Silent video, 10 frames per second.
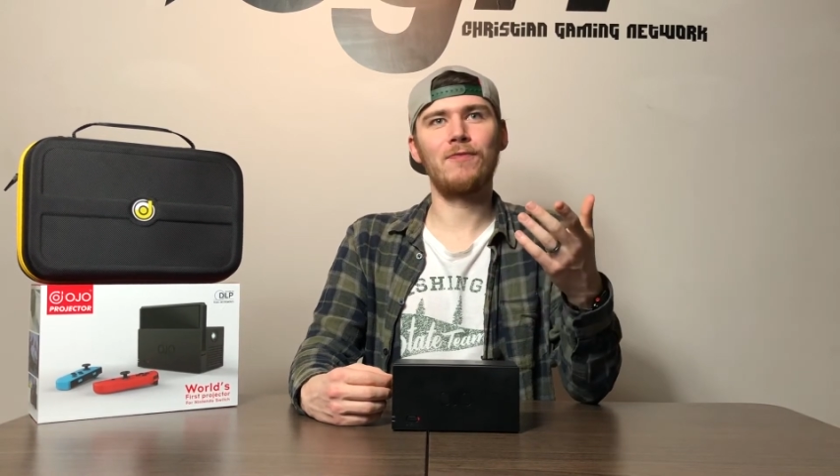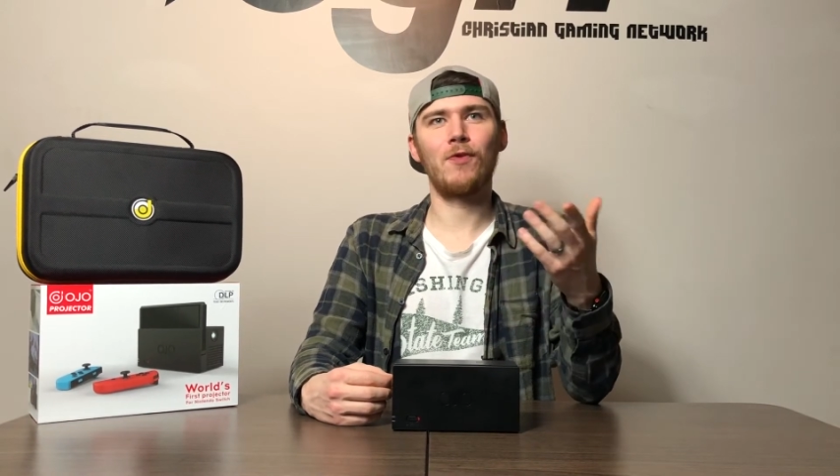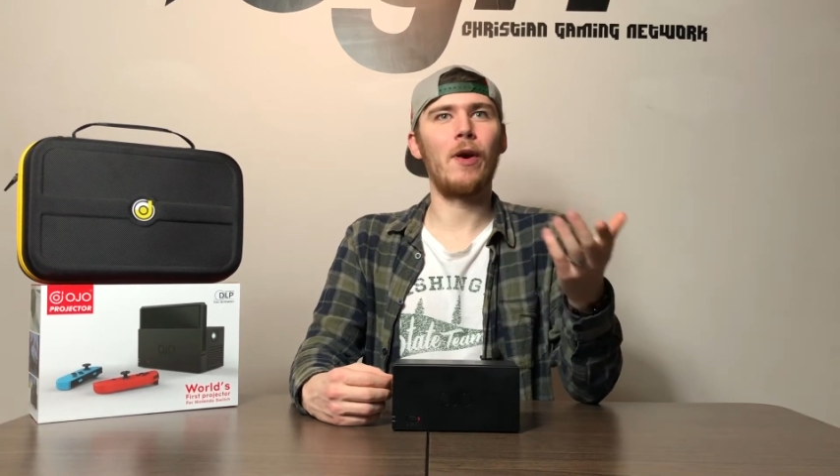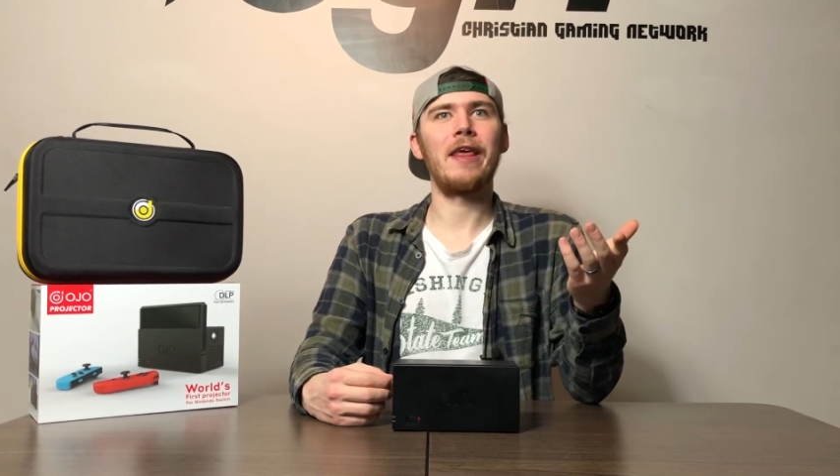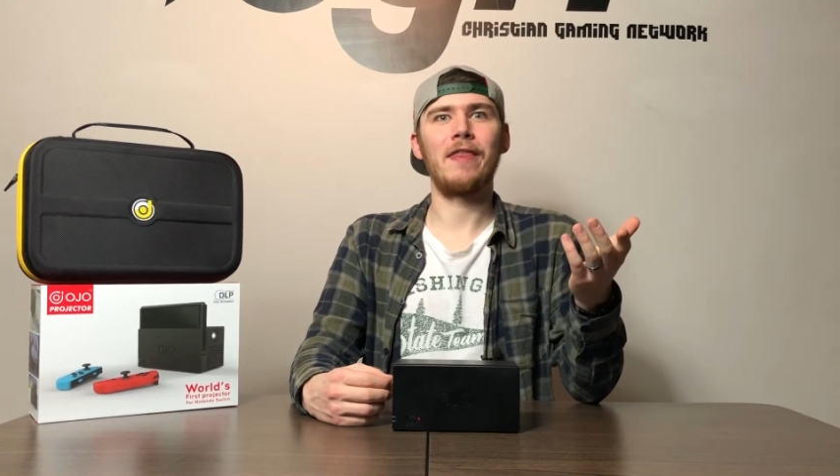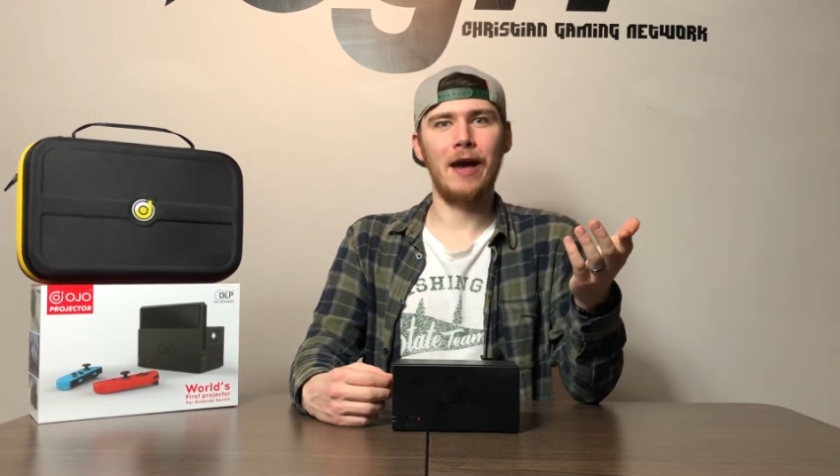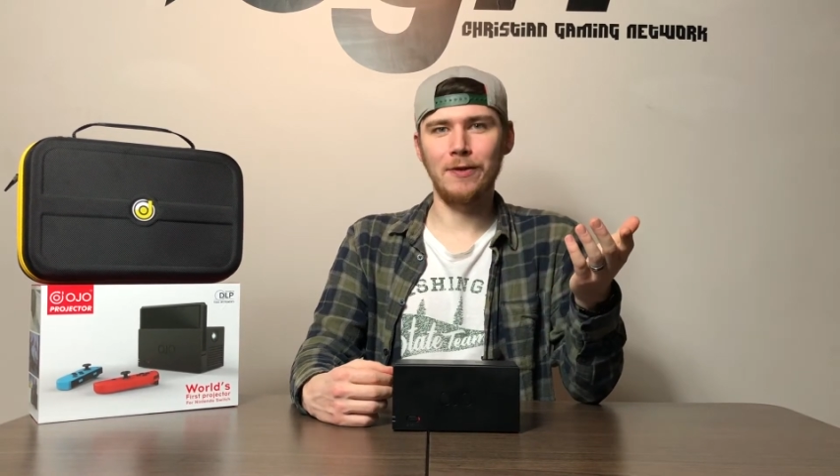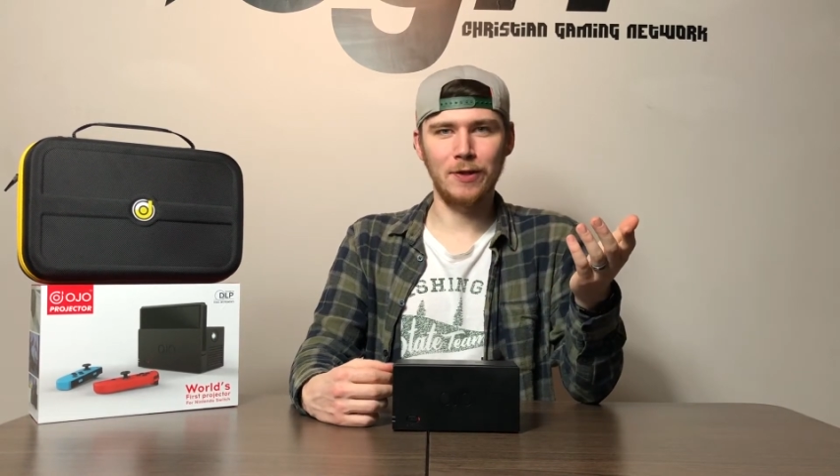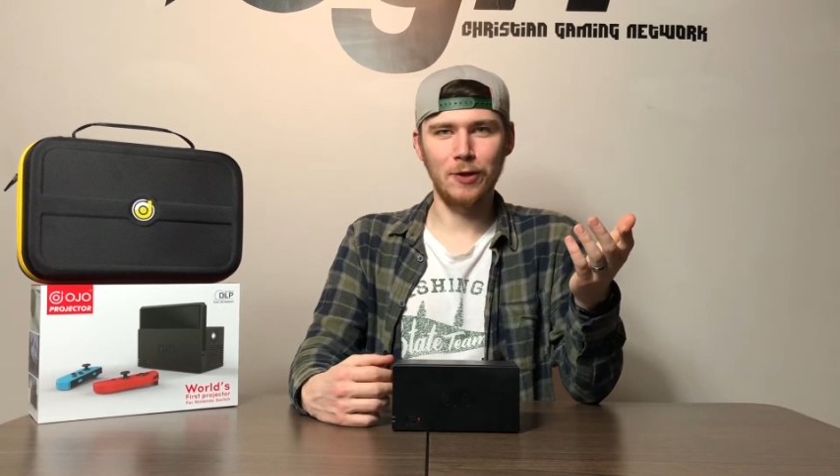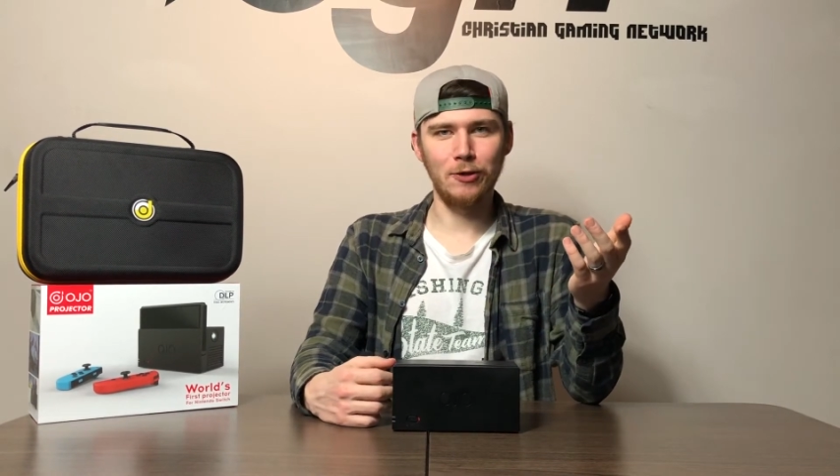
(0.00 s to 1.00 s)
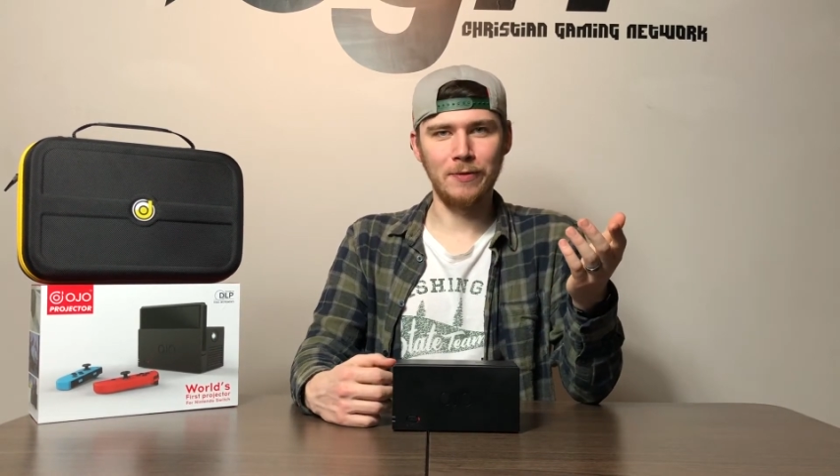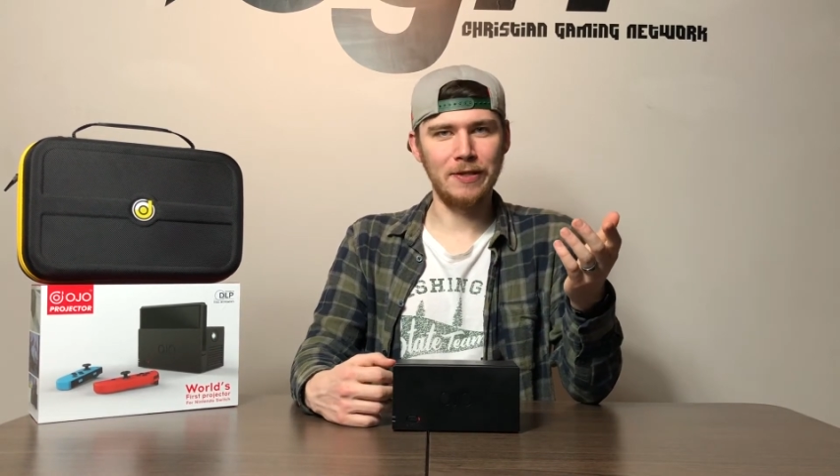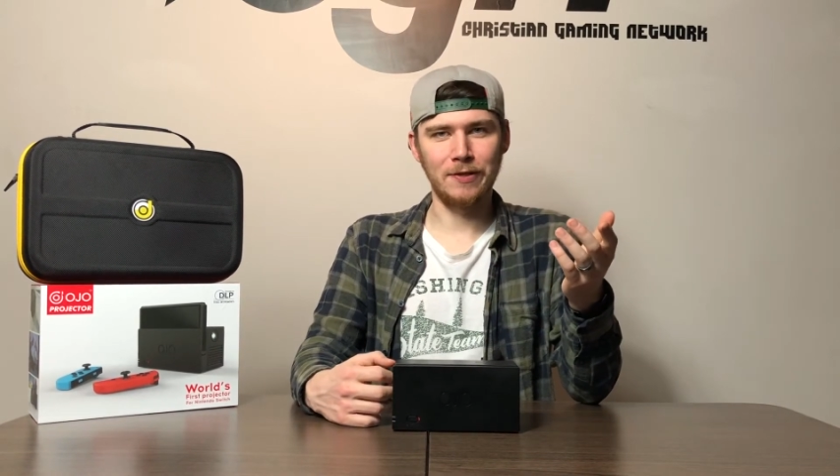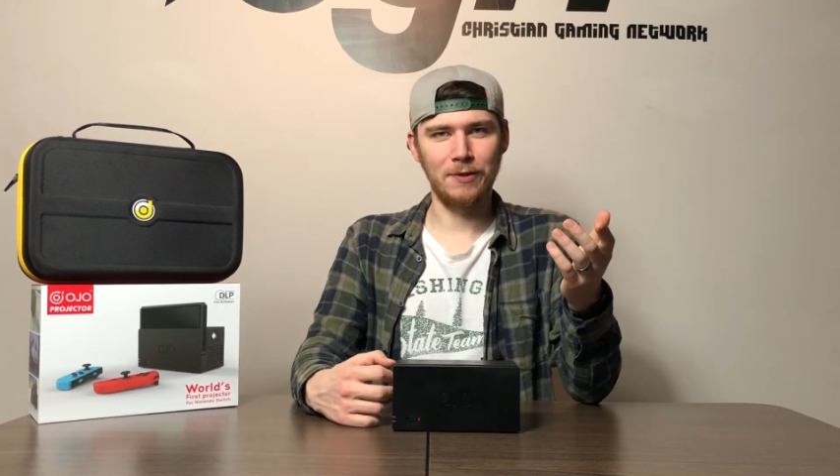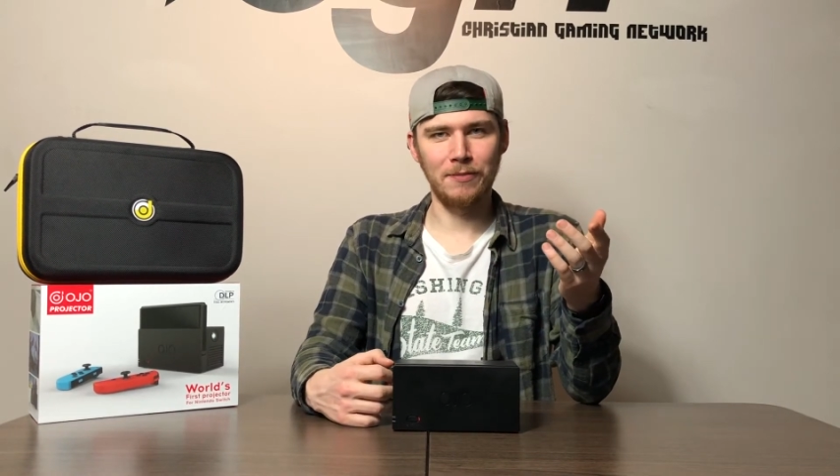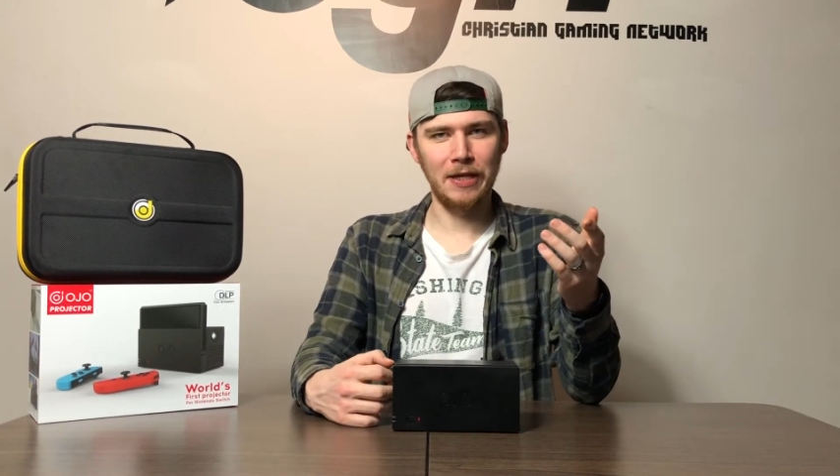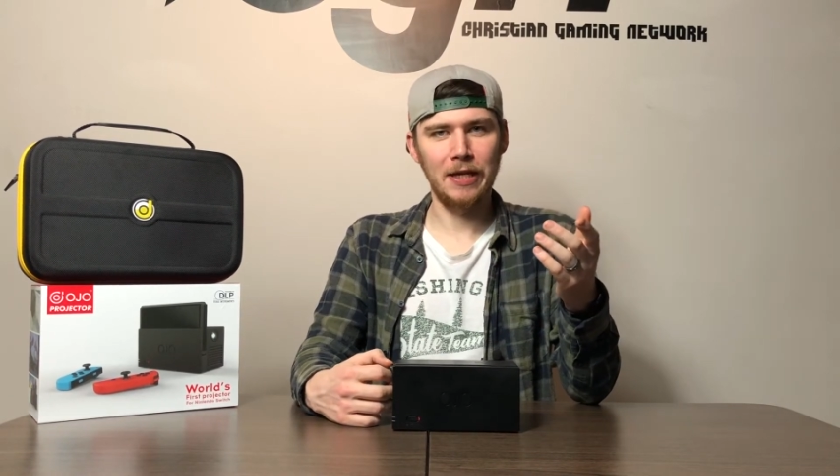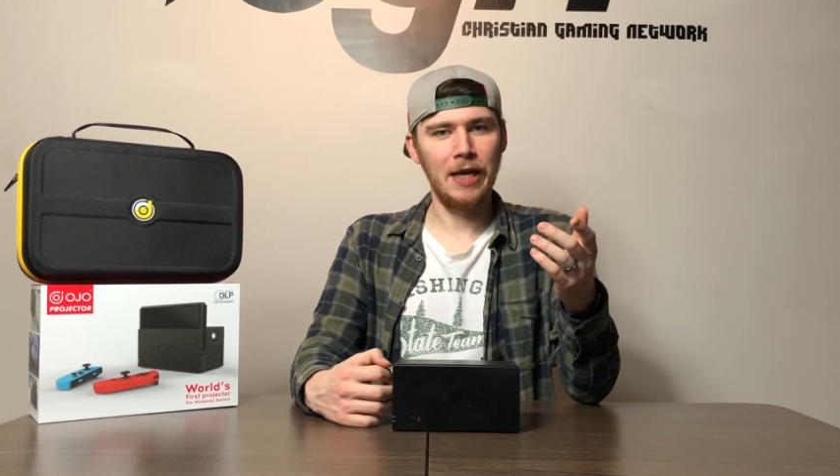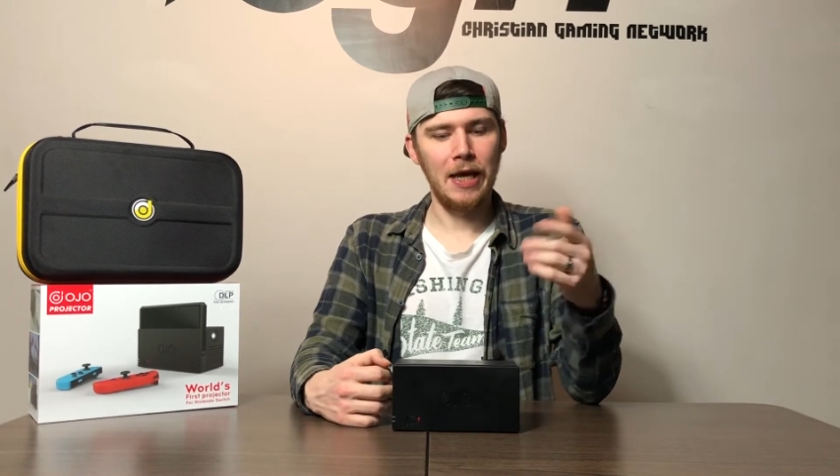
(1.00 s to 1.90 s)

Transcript: 20,000 lumens or something.